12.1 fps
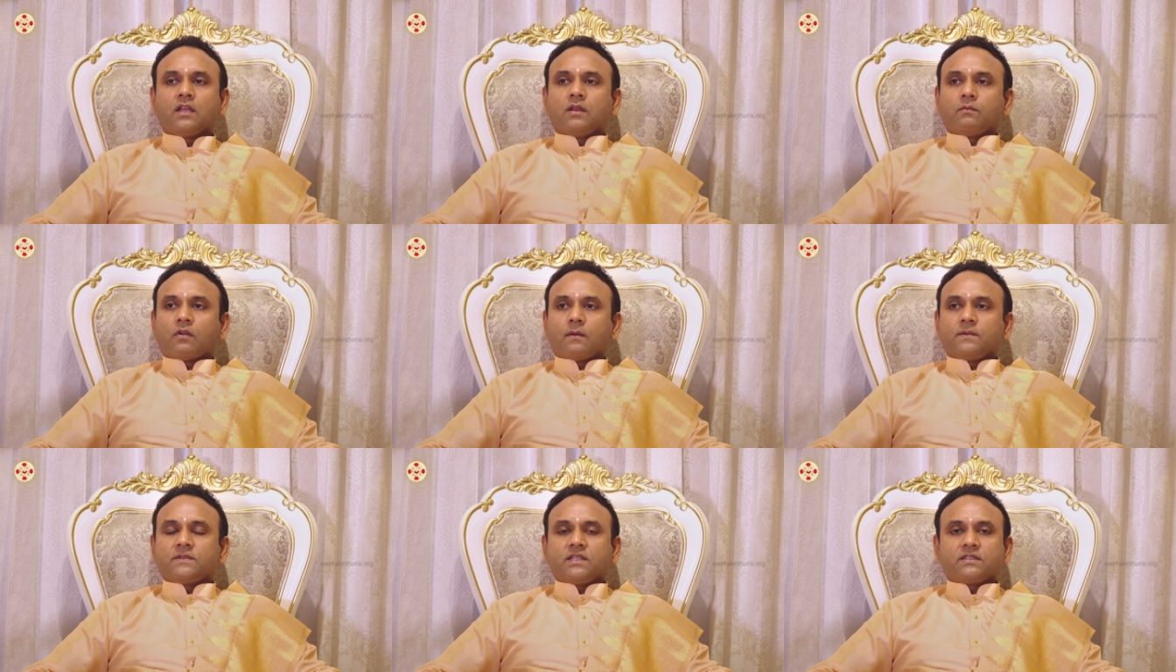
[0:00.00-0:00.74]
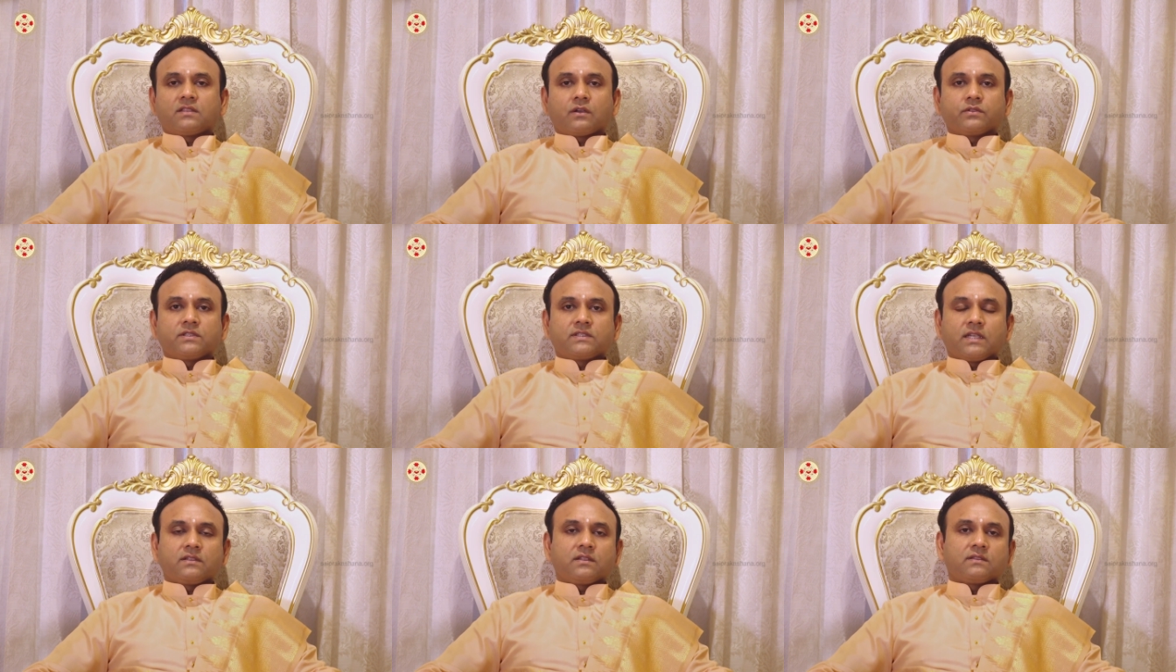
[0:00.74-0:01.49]
probably 6,000
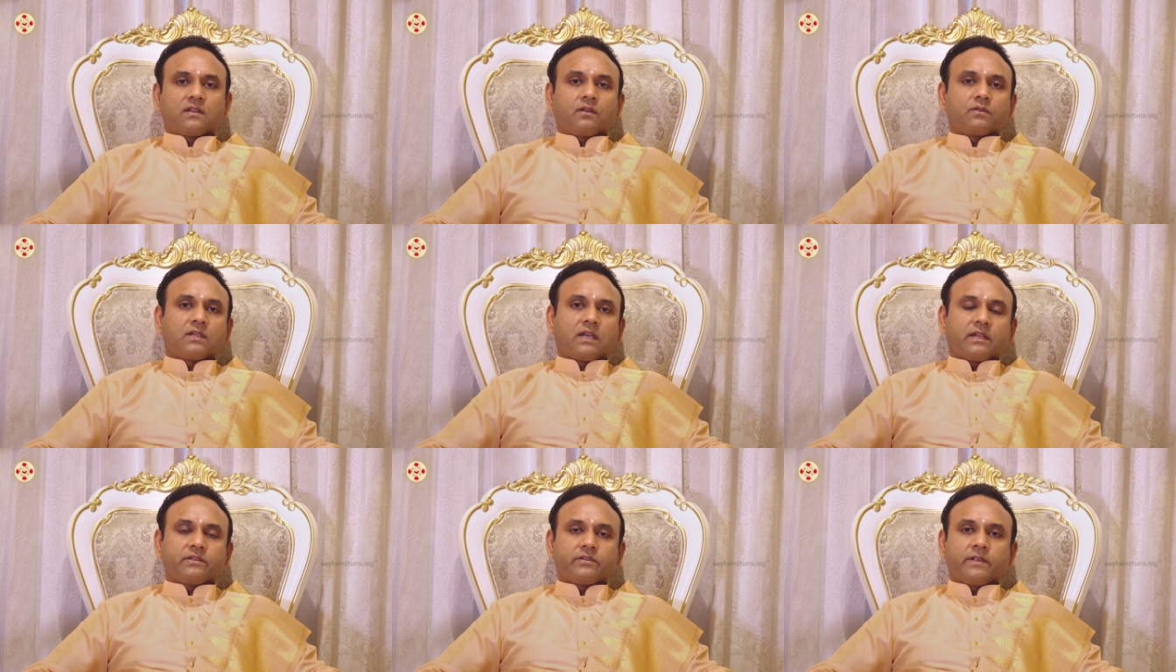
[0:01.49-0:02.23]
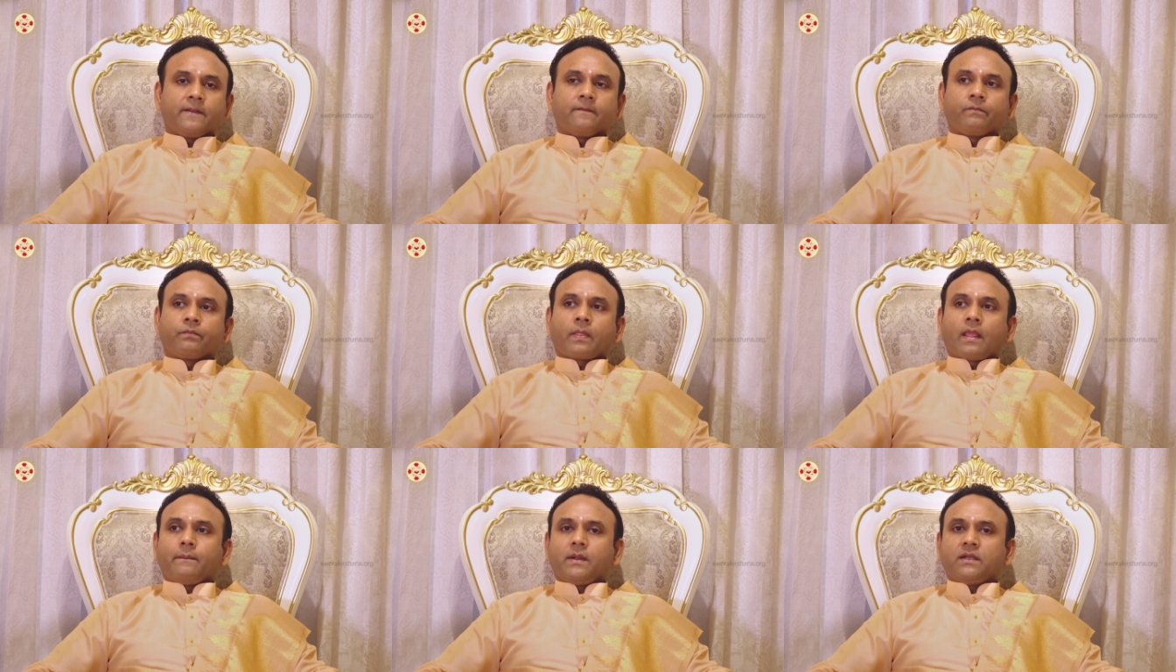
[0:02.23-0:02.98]
centers around the country.
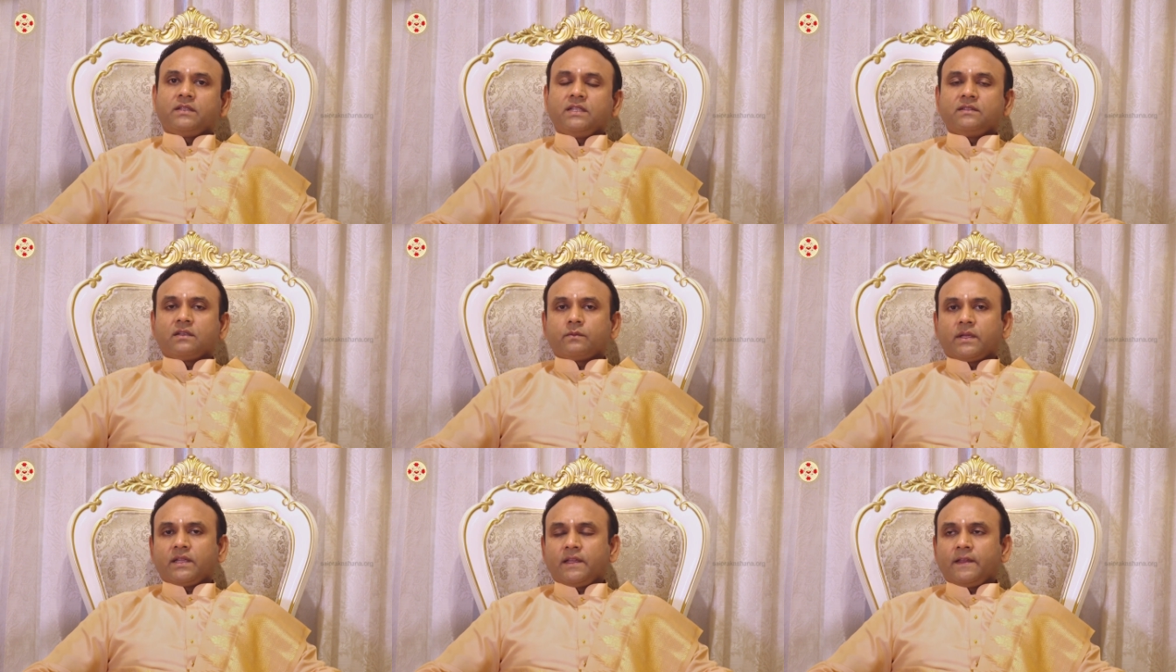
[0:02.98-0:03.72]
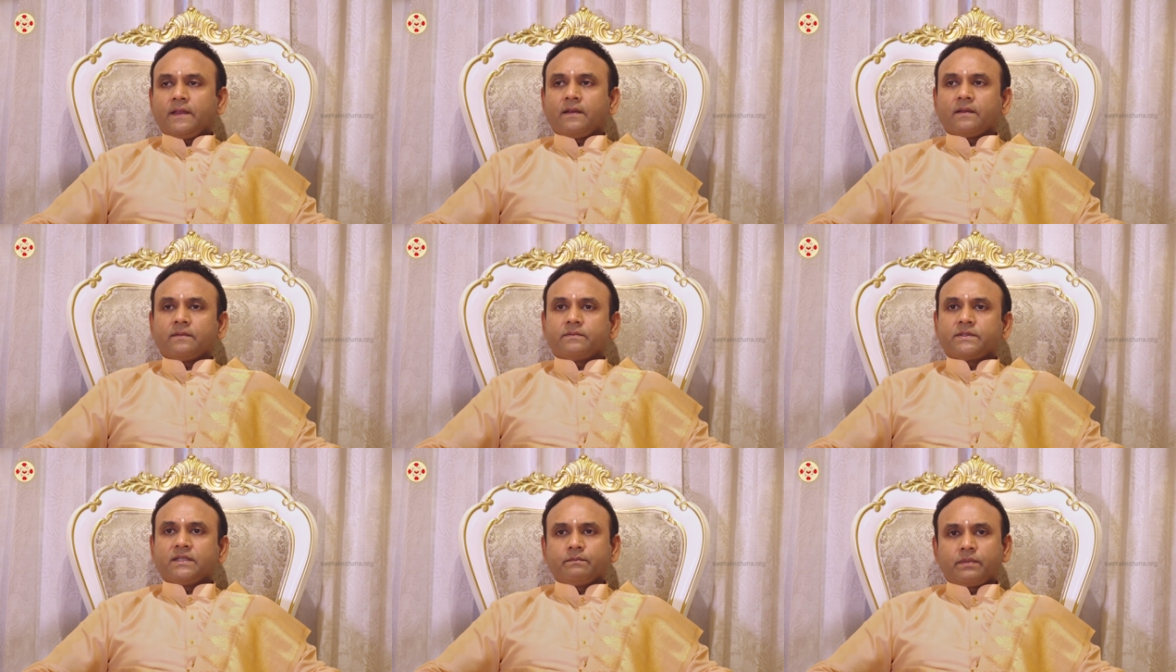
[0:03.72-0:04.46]
But these are very
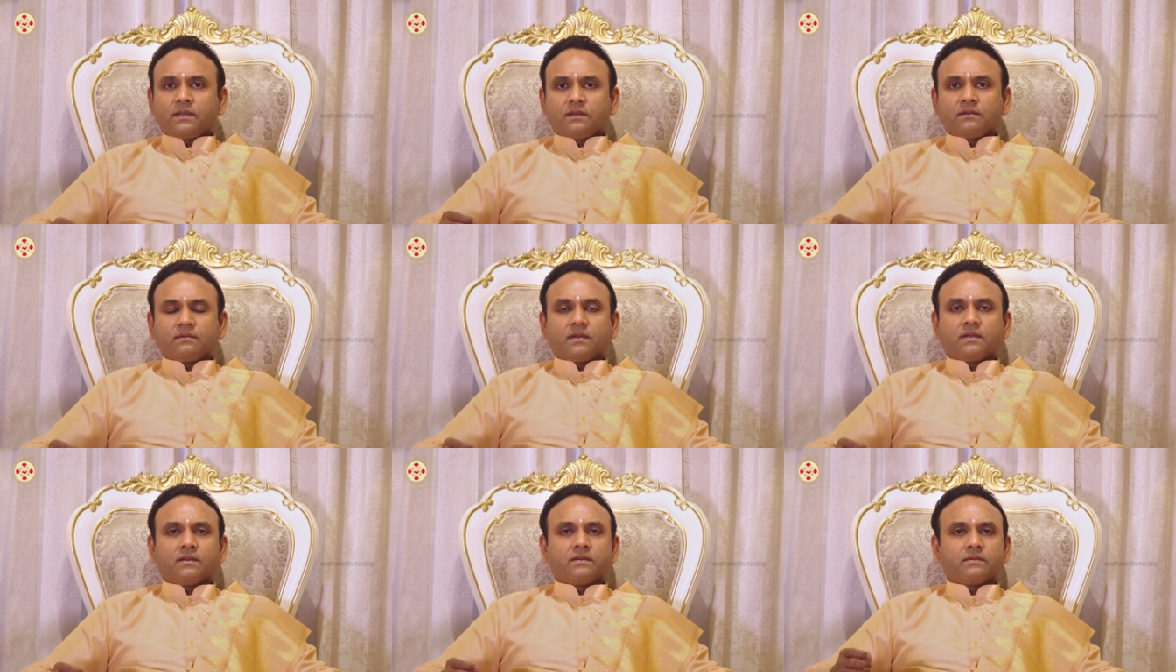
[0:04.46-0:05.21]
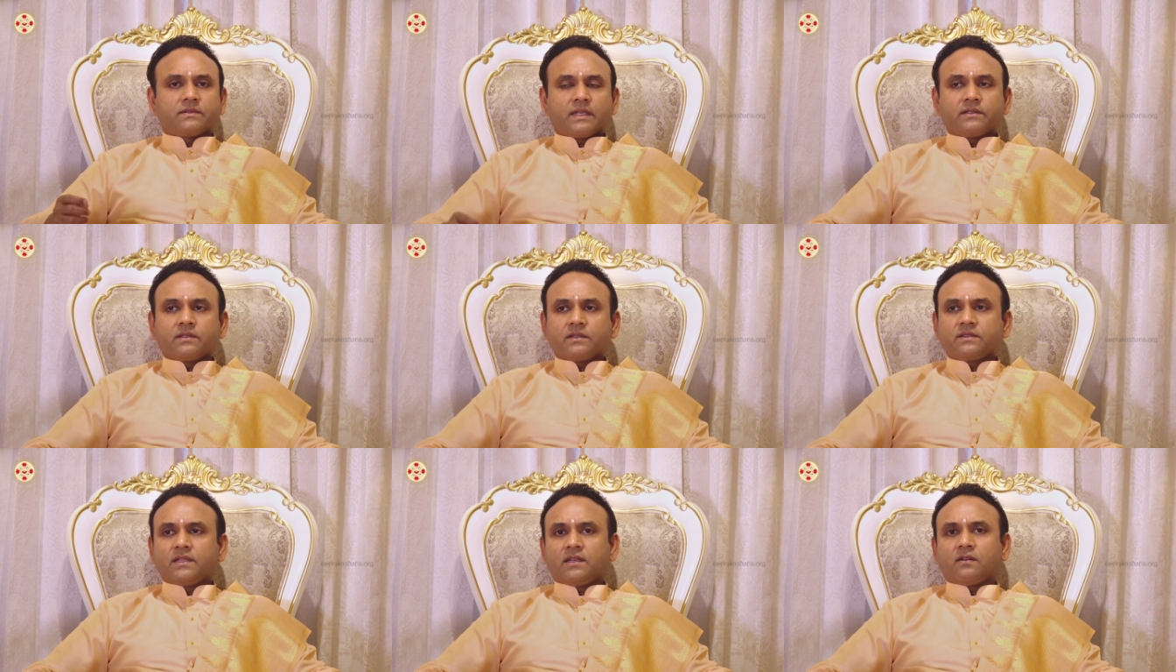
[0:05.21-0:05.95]
simple
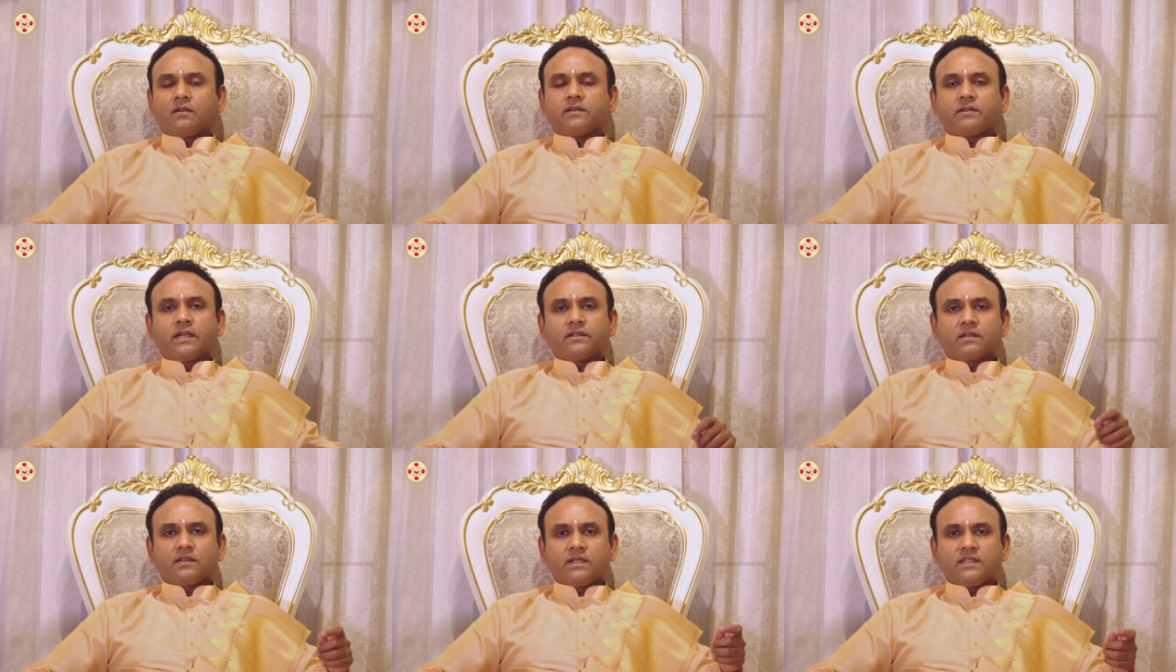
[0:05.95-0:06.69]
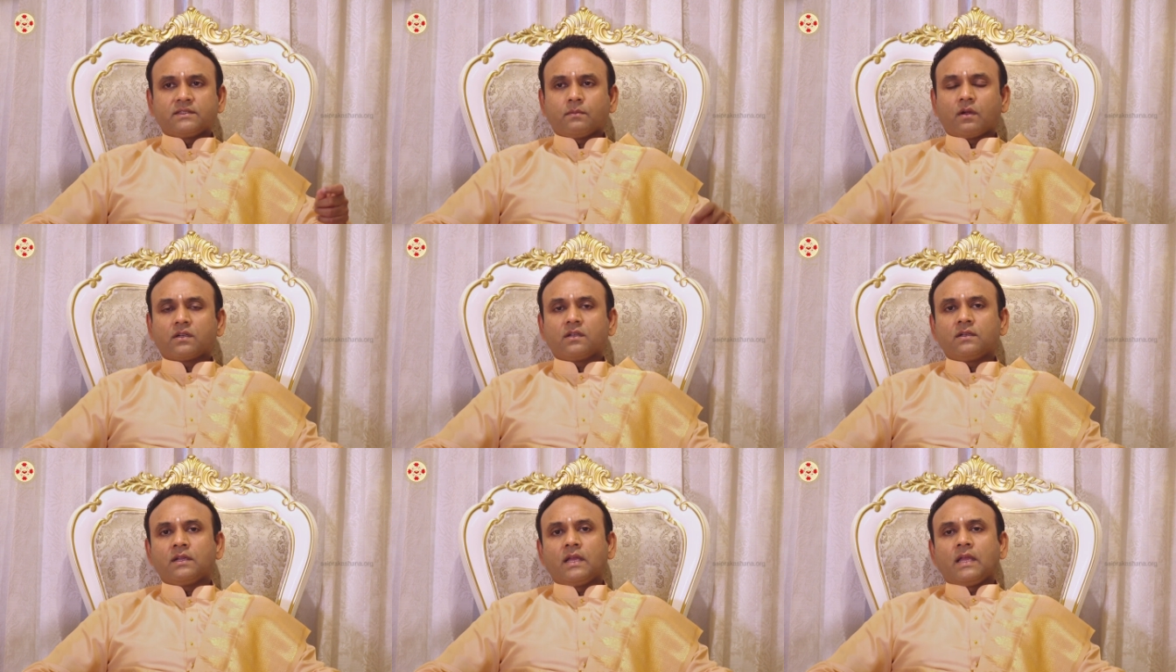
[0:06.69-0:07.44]
centers. They are on a rental lease
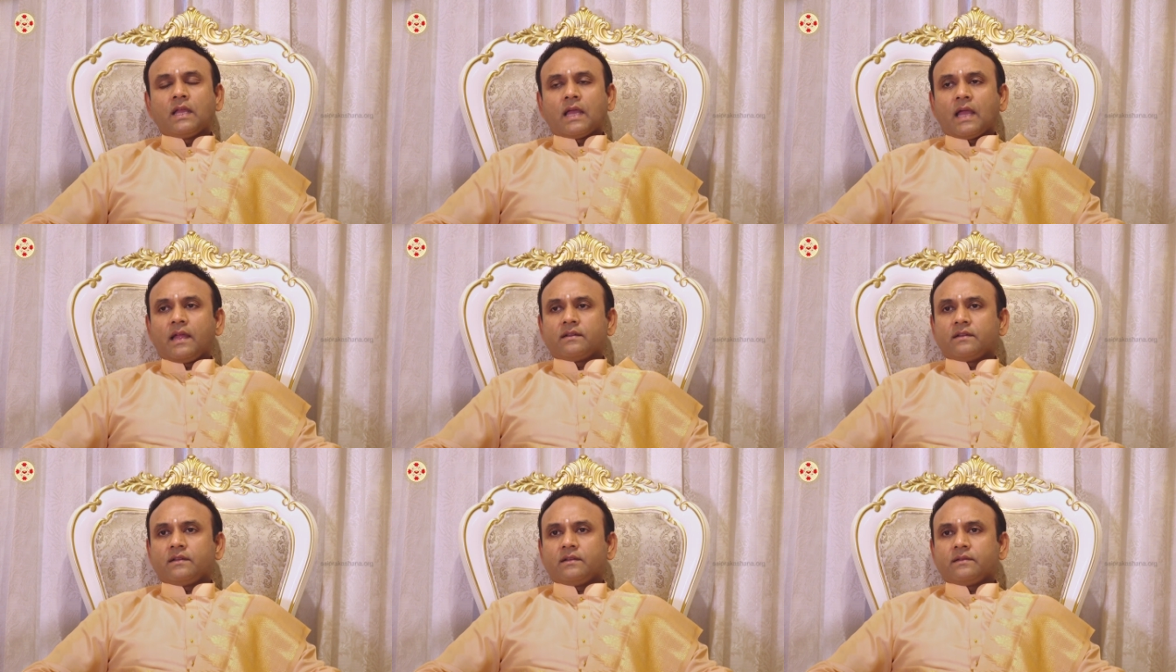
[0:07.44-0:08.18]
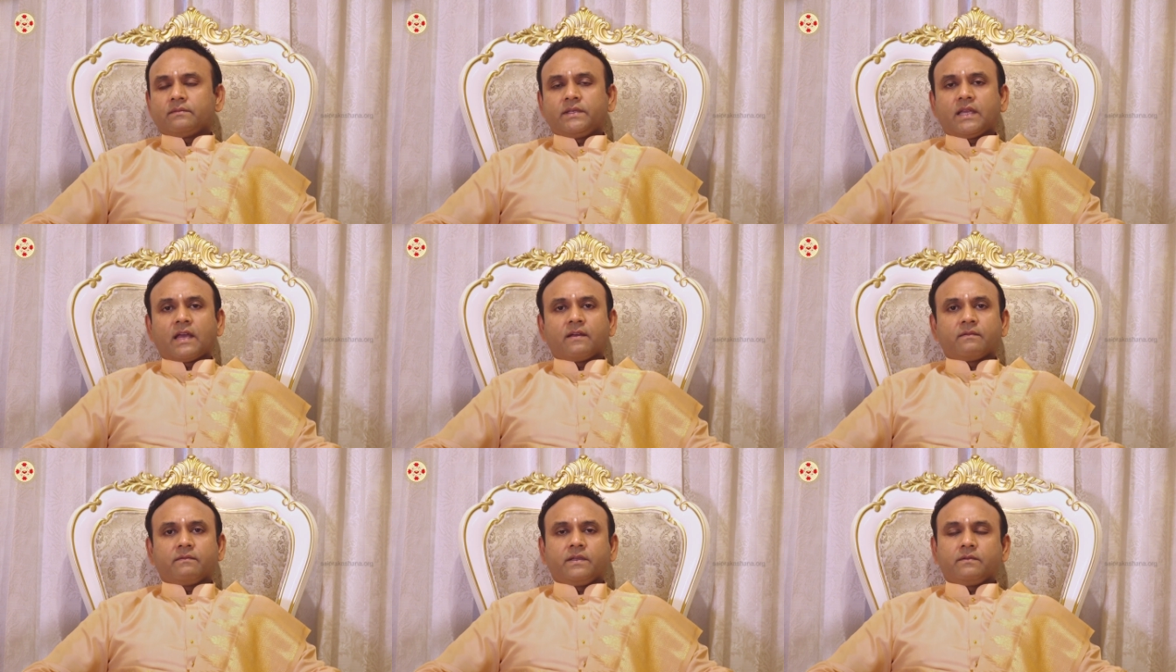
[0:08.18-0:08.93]
model. And we have